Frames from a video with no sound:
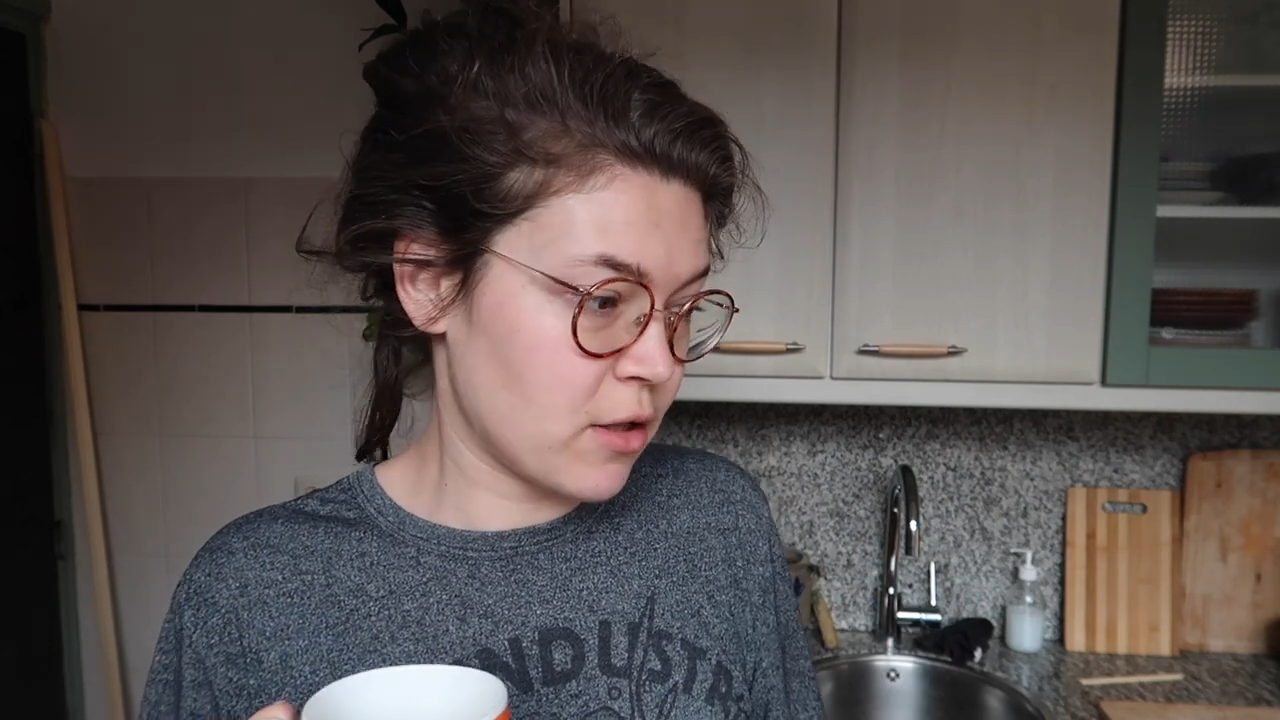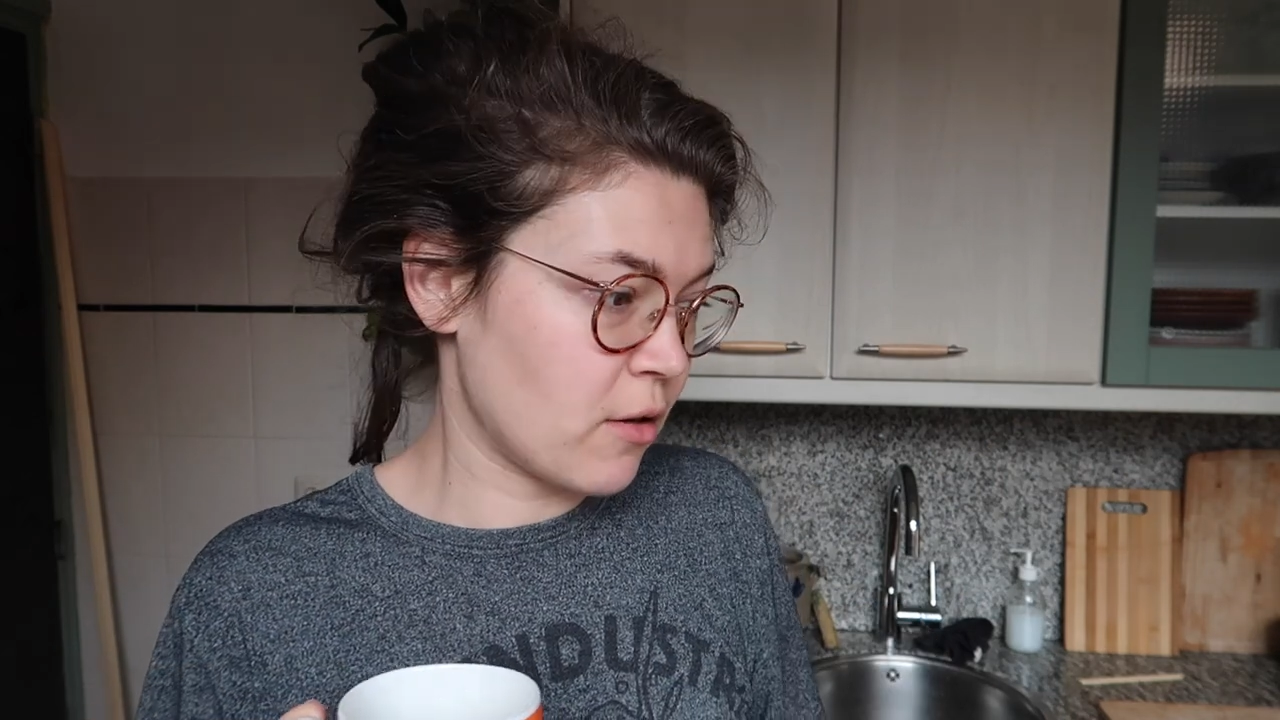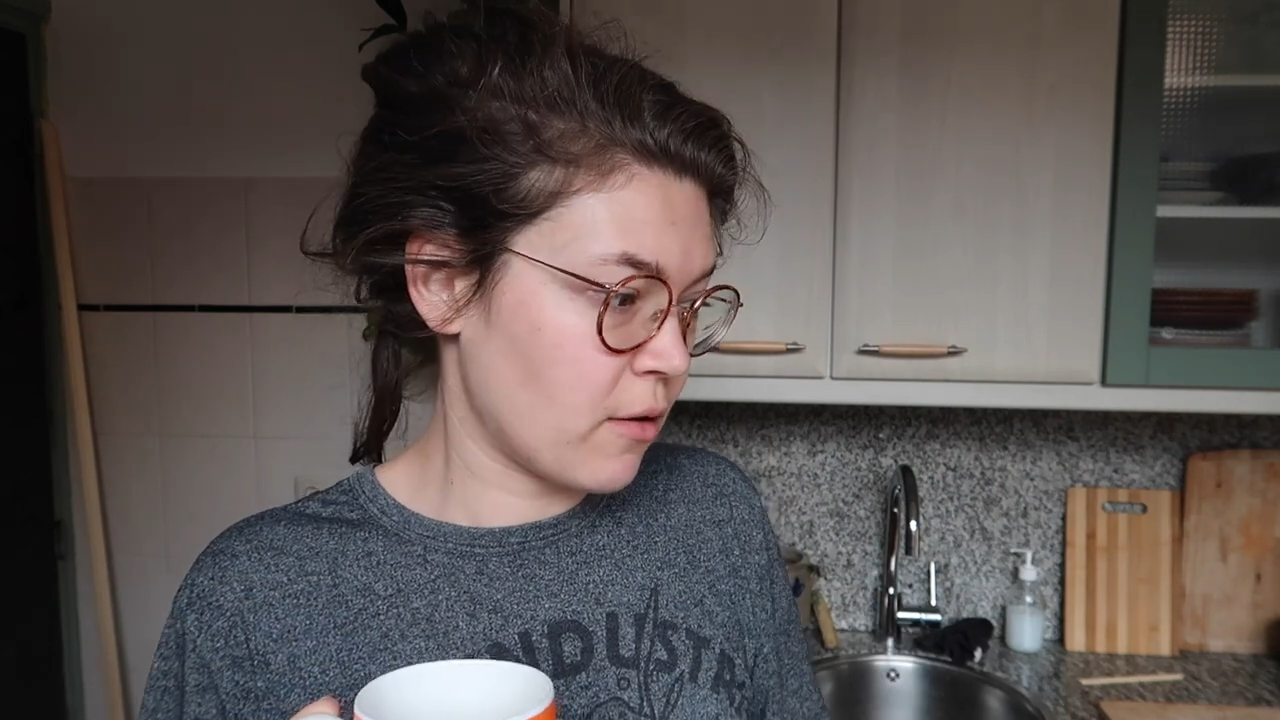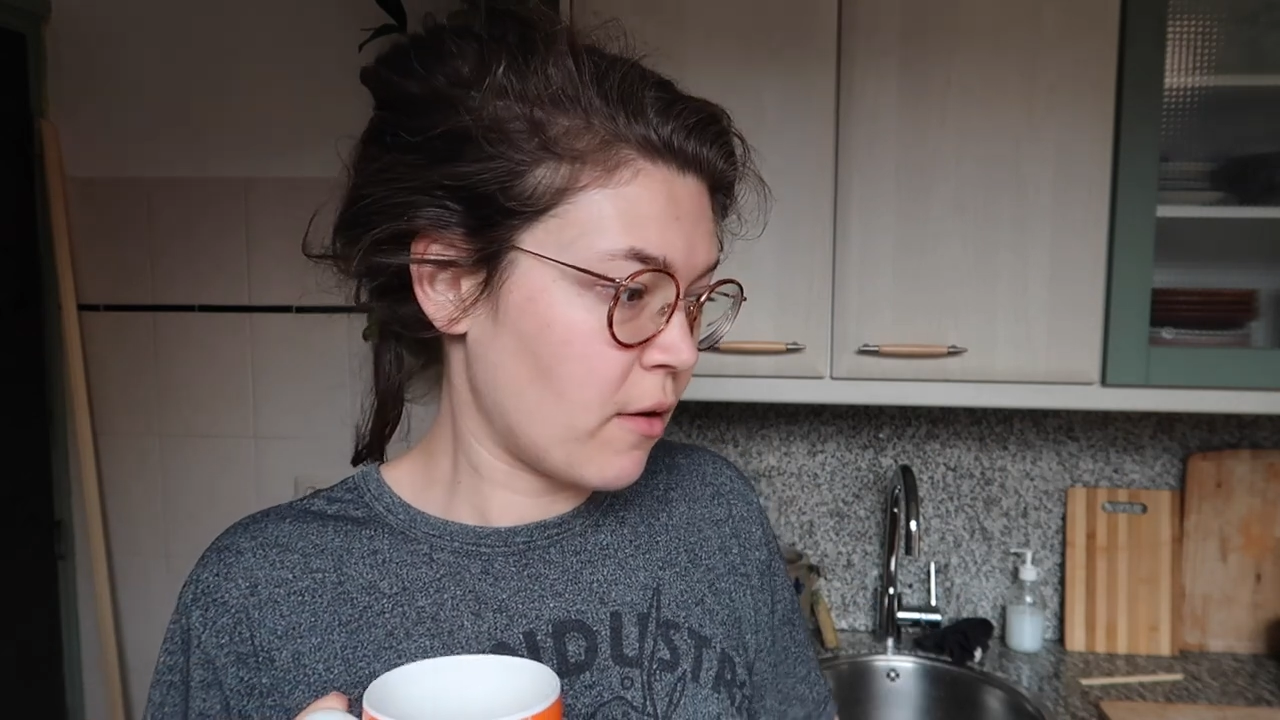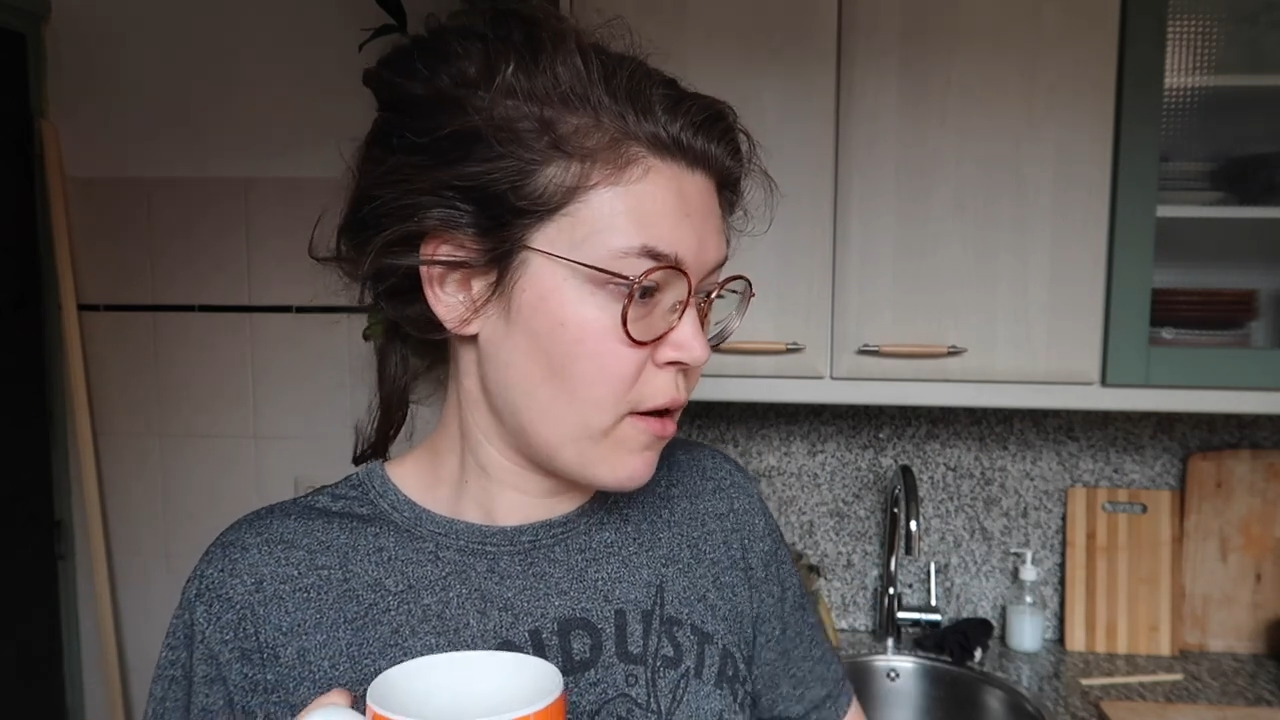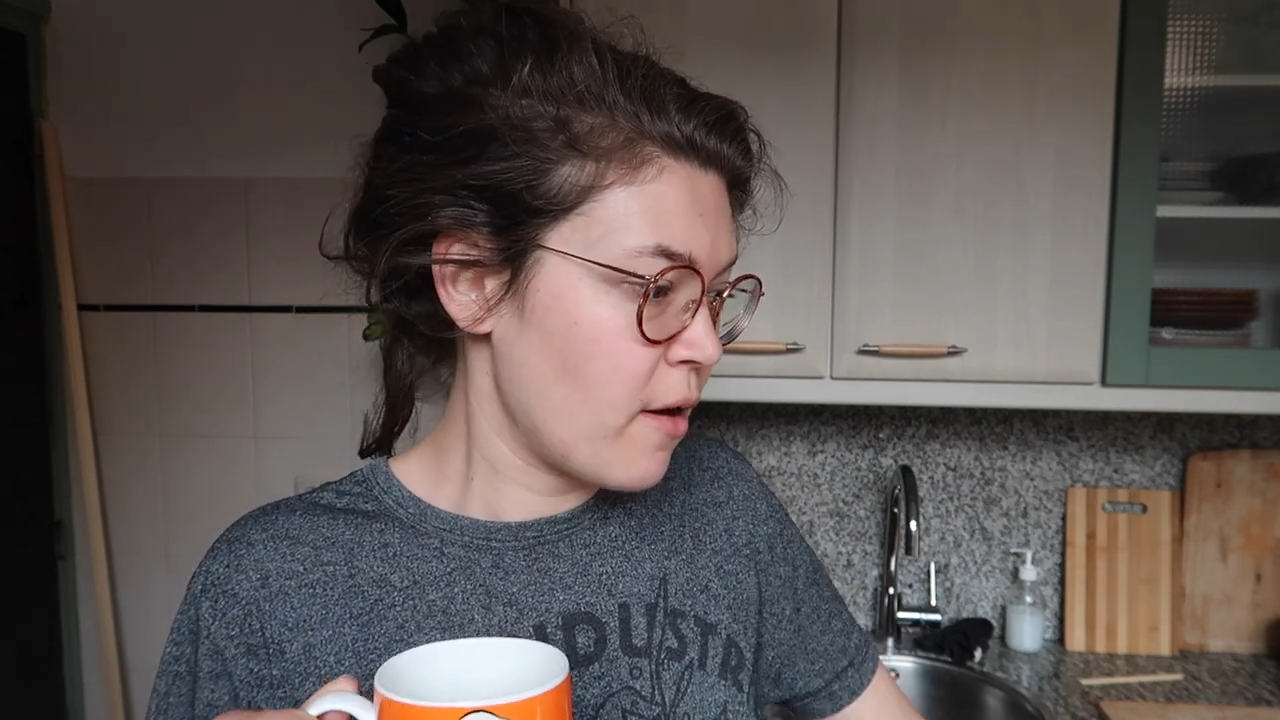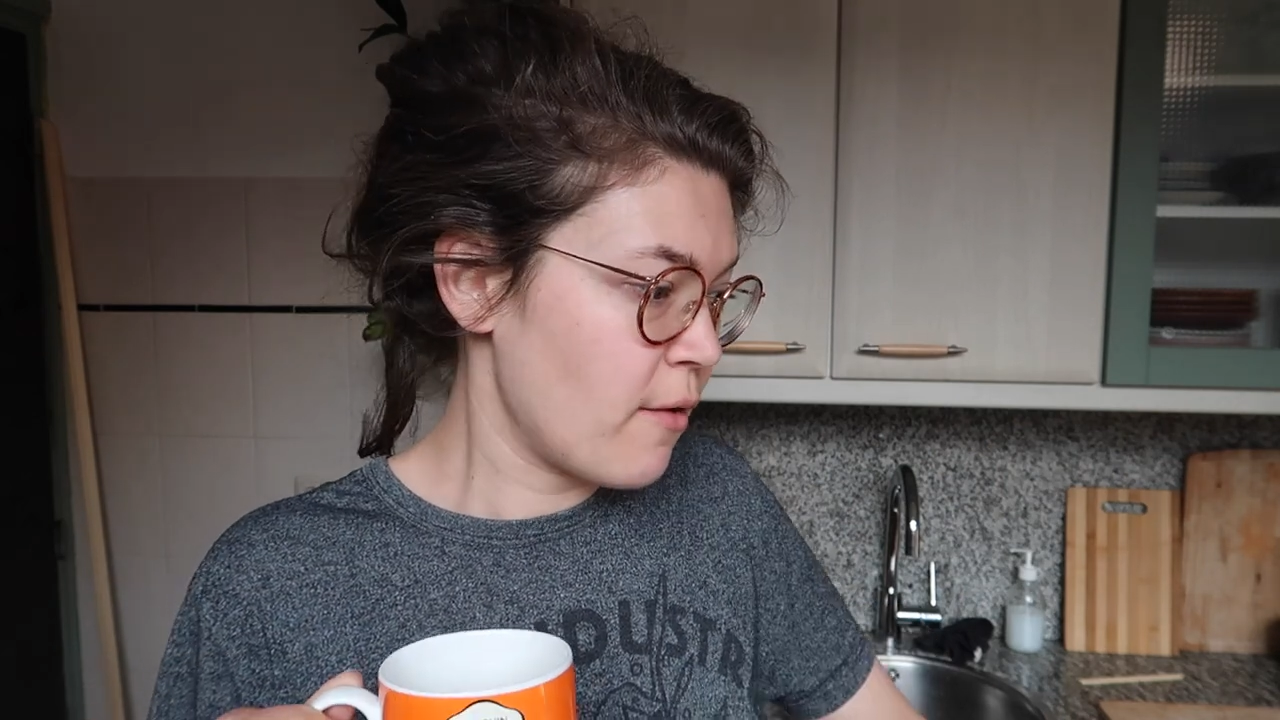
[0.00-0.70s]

own